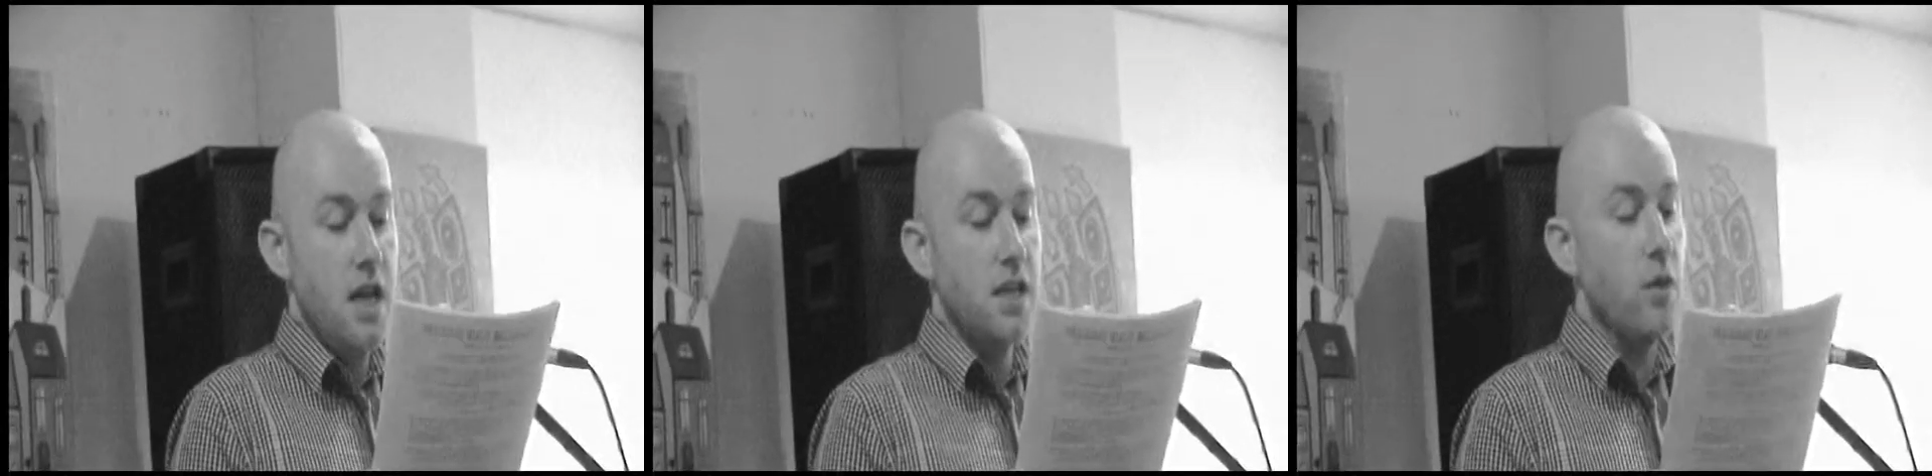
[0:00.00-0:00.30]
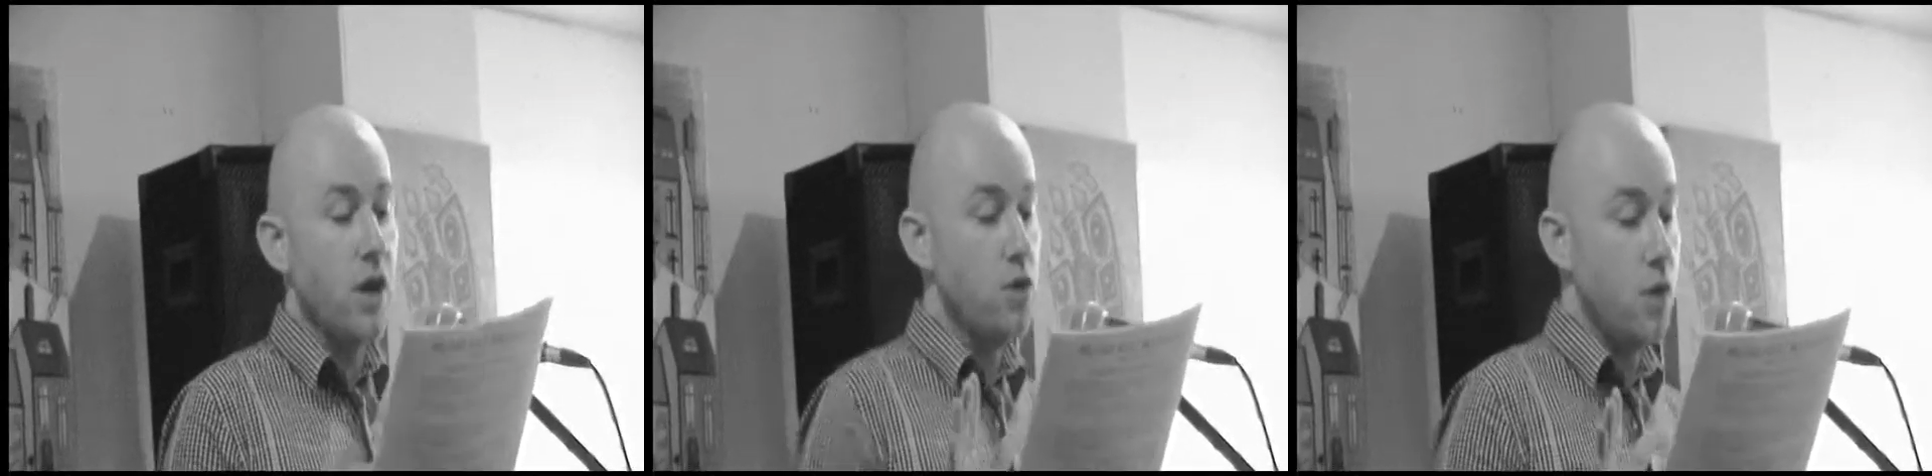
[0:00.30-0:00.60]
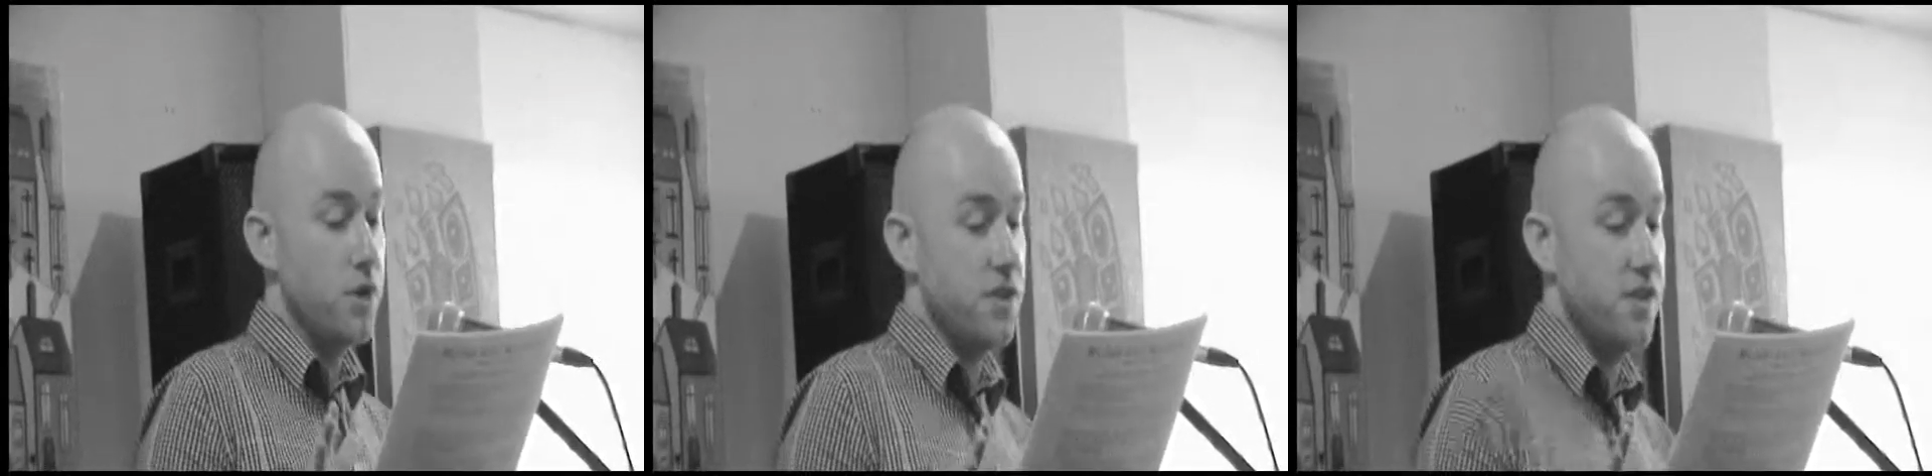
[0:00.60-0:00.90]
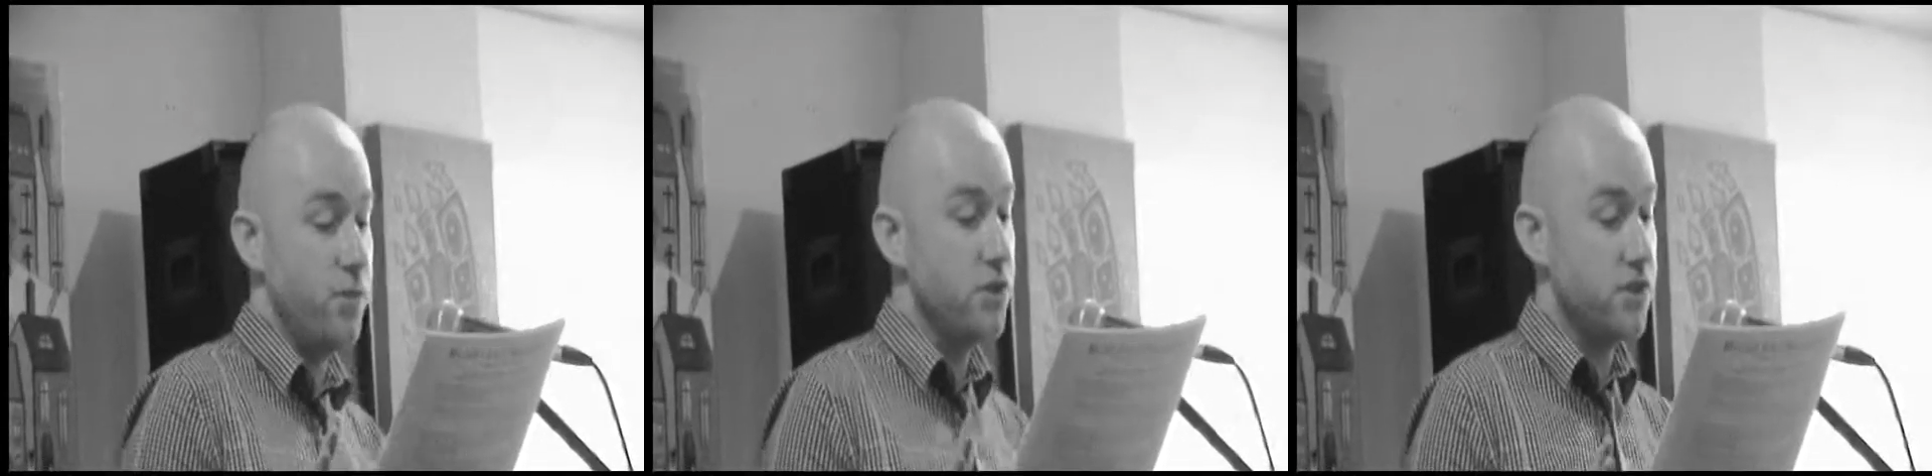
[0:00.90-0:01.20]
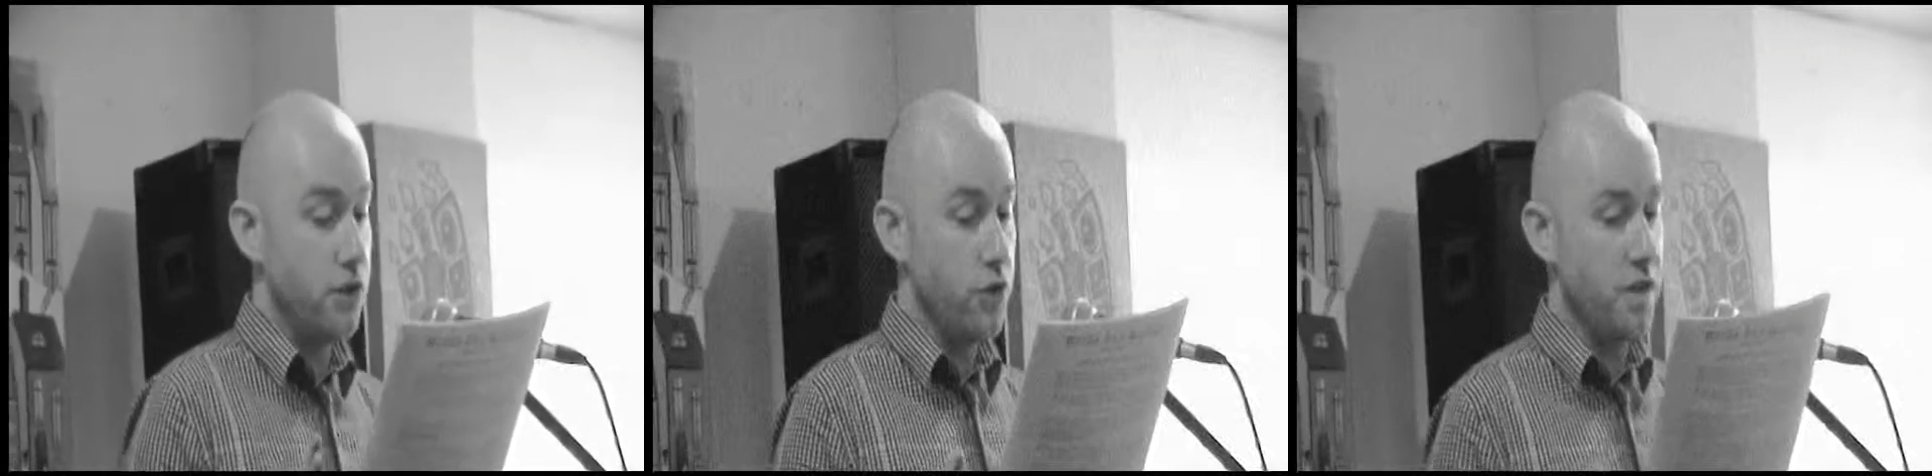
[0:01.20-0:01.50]
Now, I know I wasn't supposed
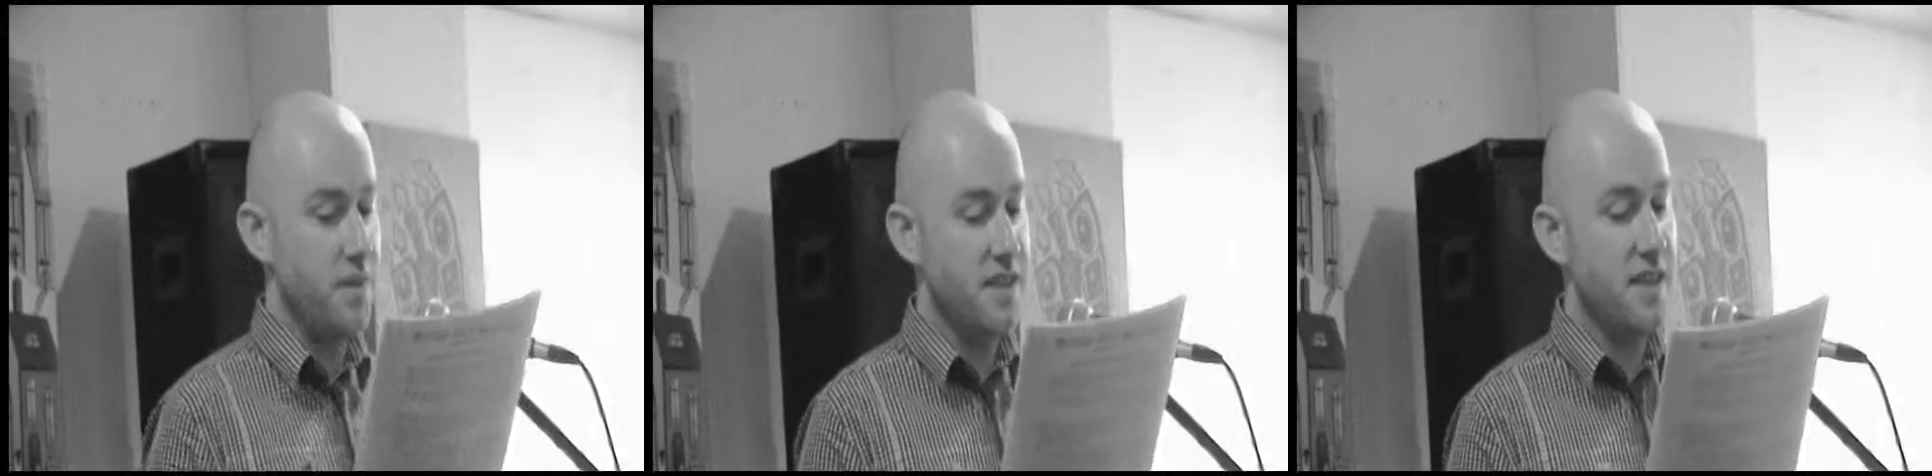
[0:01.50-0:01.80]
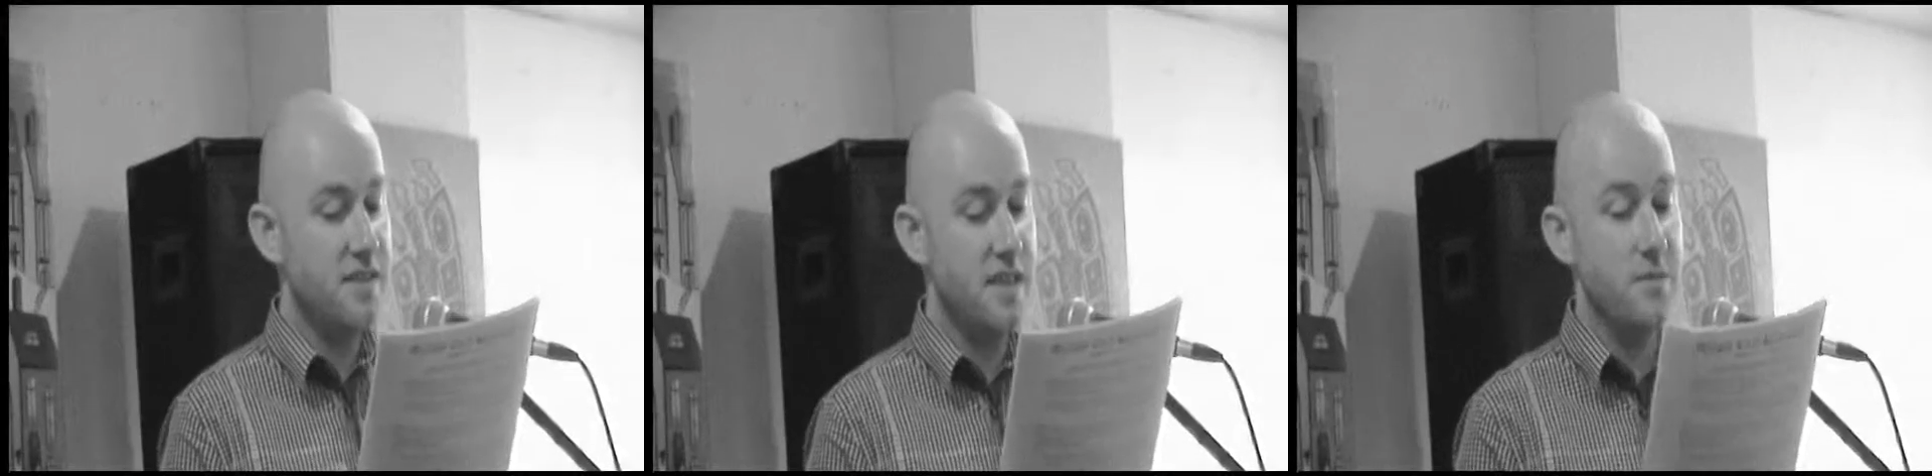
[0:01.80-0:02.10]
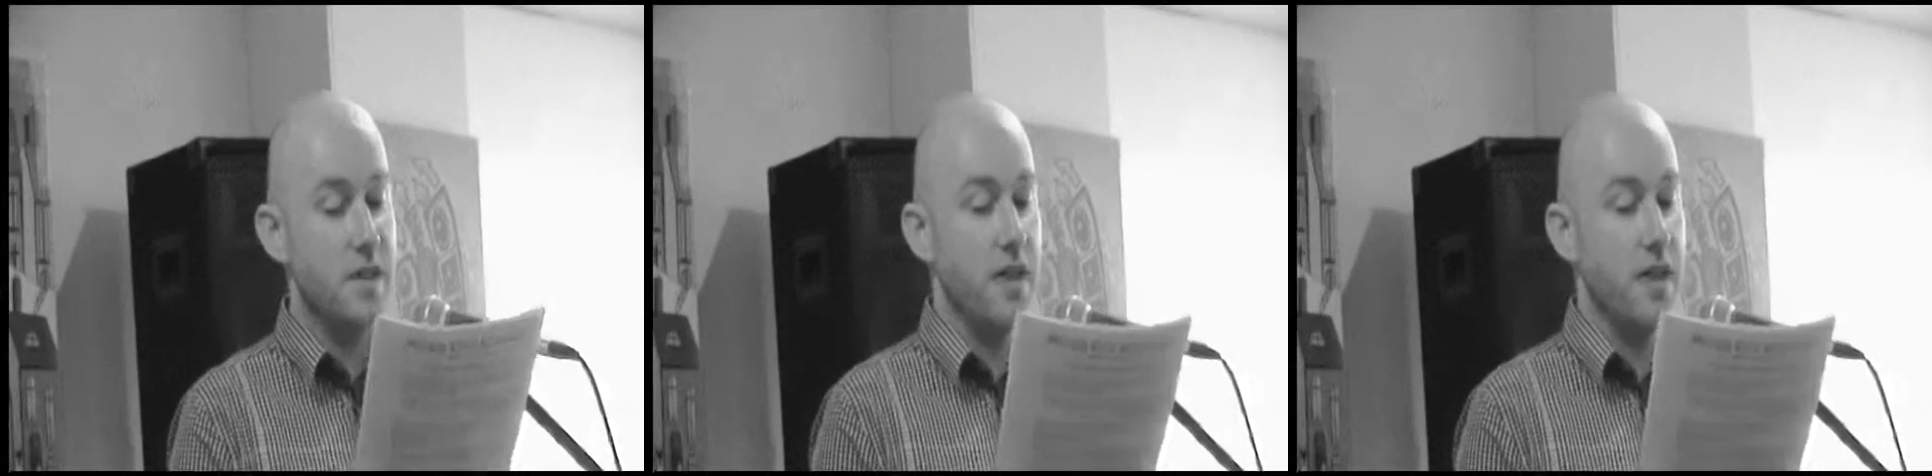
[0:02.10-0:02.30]
to look, but they did seem to